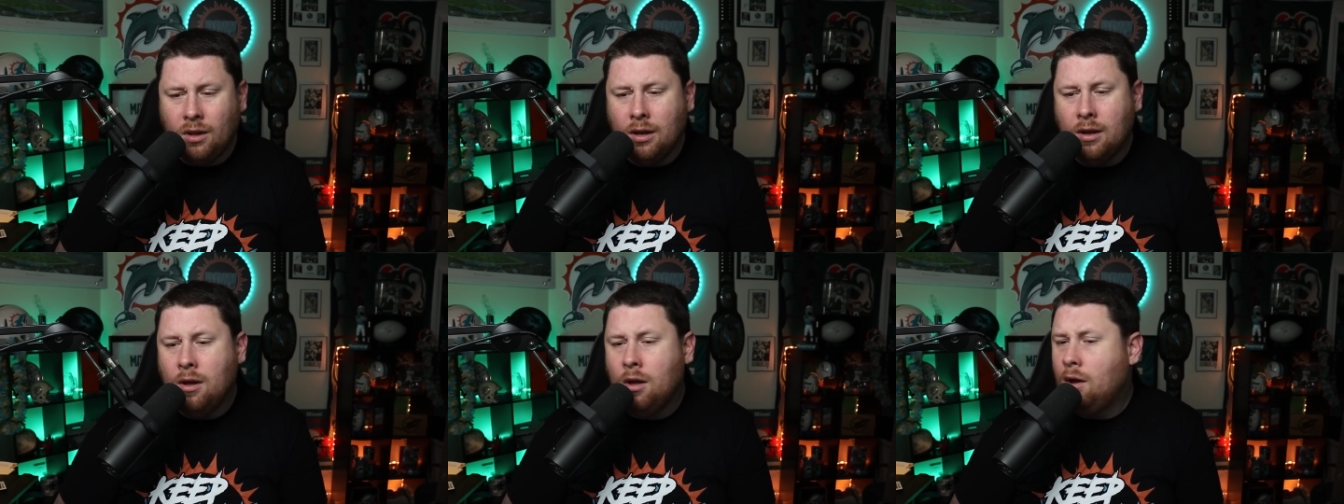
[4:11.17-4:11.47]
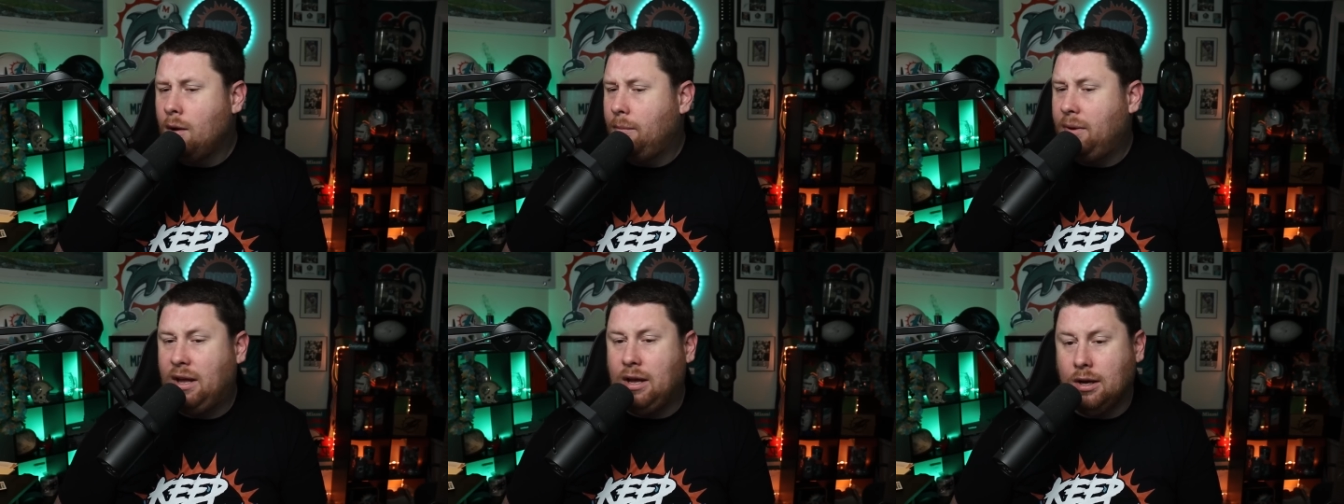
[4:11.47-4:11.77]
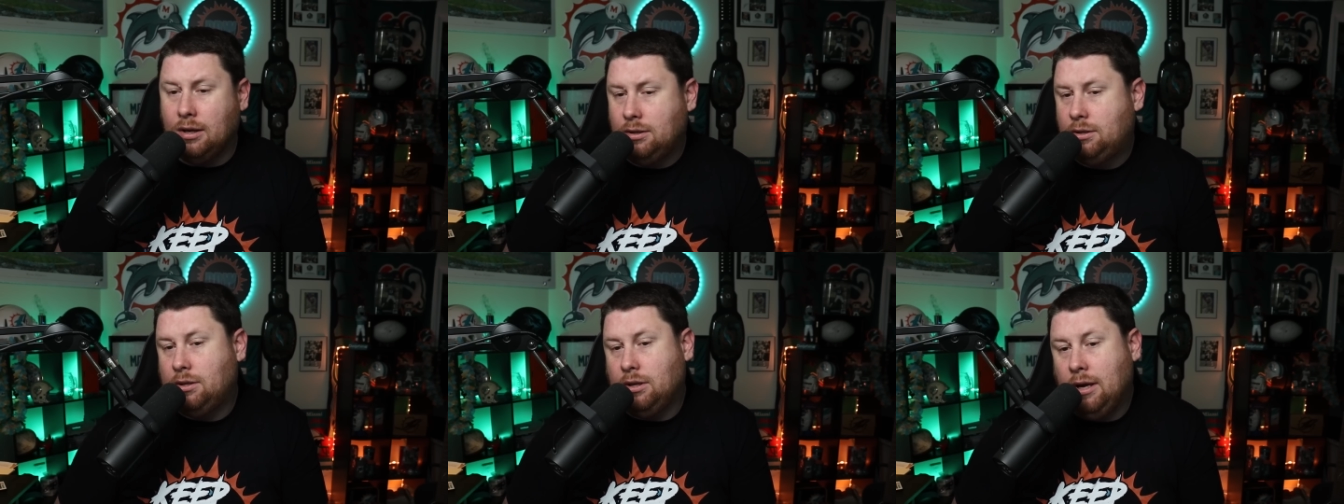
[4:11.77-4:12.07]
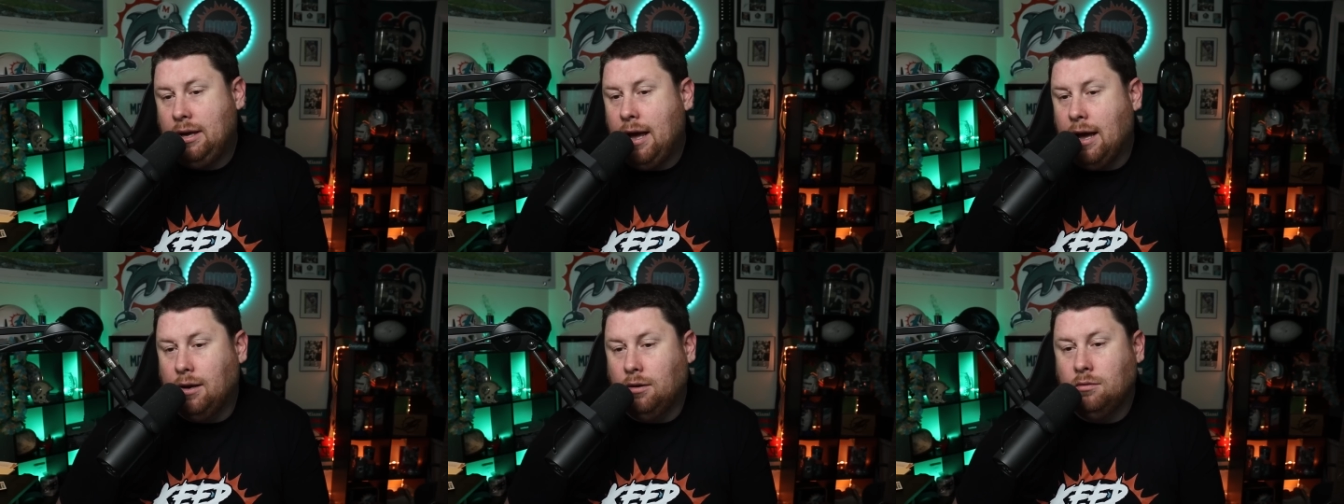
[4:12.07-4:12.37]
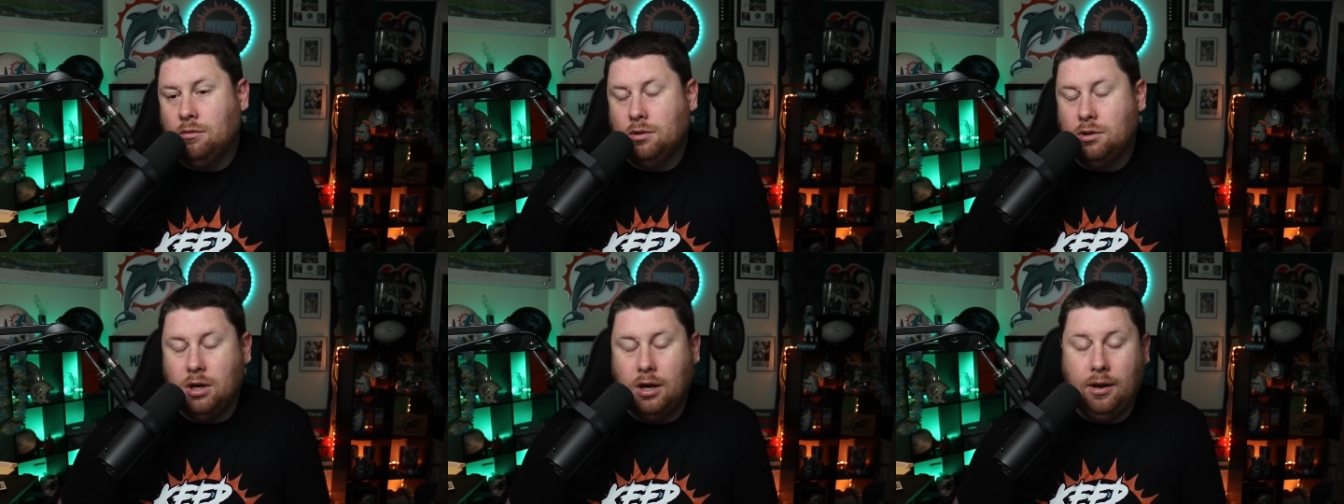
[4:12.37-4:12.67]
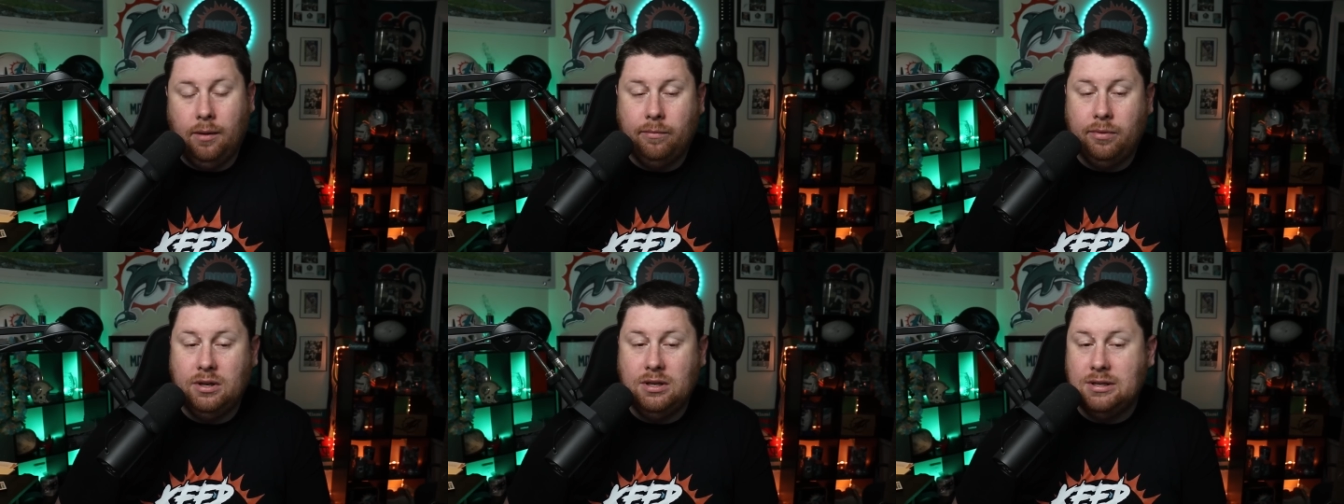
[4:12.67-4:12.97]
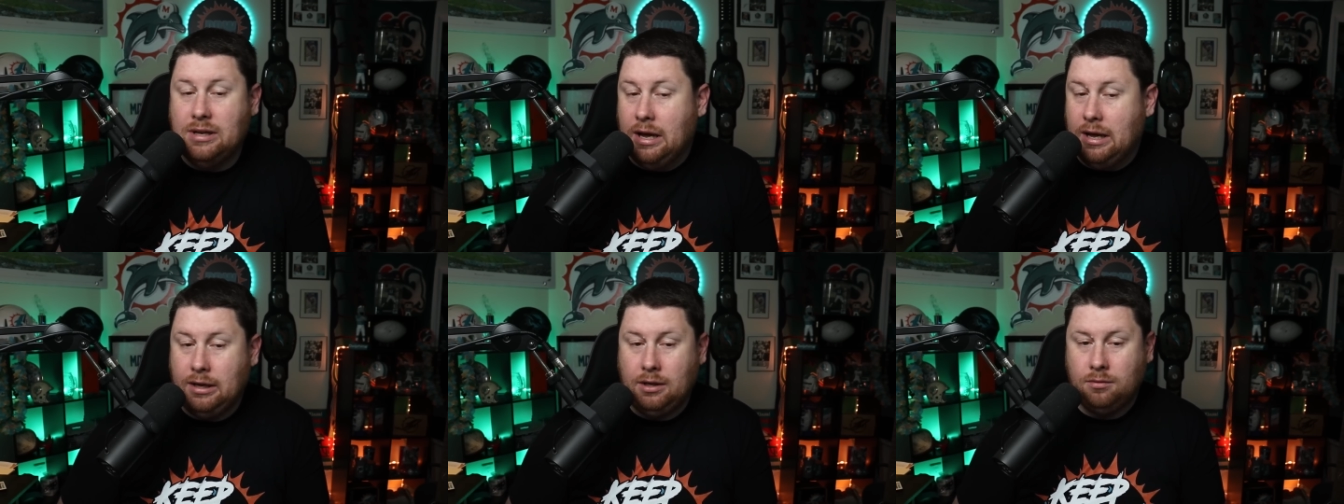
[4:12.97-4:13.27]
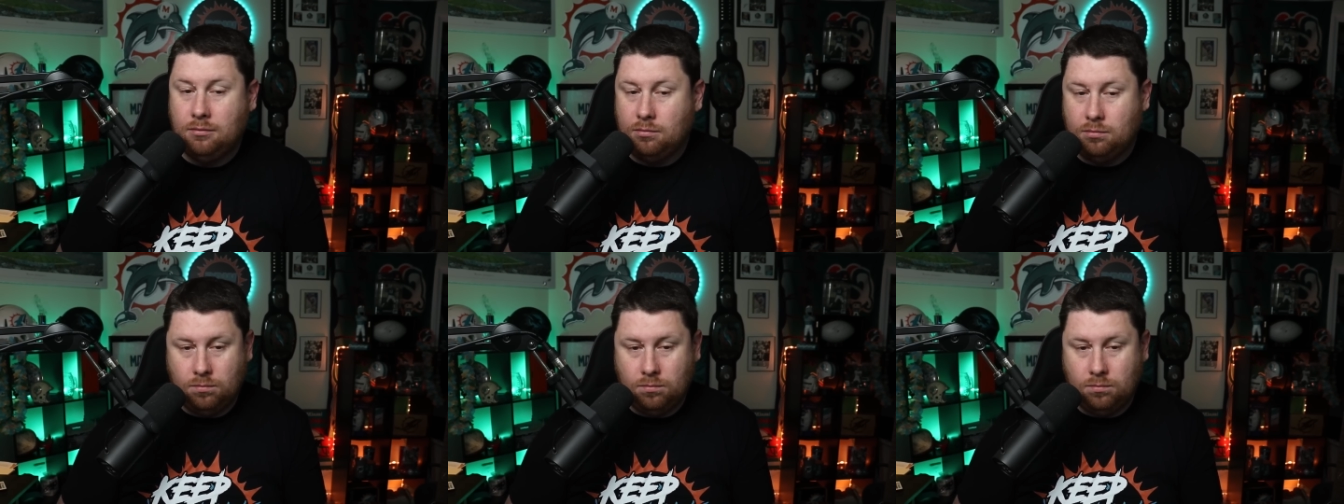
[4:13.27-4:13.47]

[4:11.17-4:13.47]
because again, Jon Embree saying